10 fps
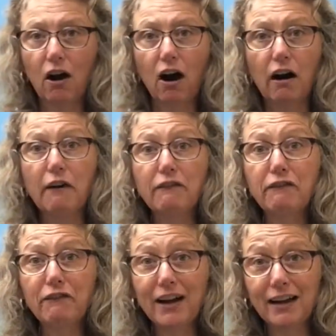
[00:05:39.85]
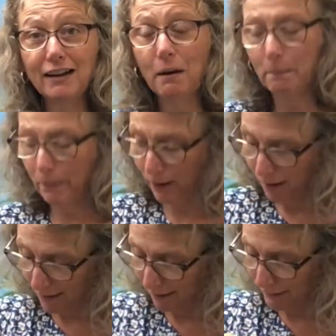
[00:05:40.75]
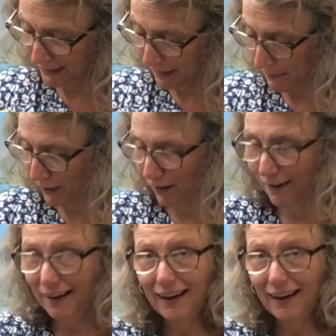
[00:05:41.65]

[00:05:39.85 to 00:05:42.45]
are a fun part of summer,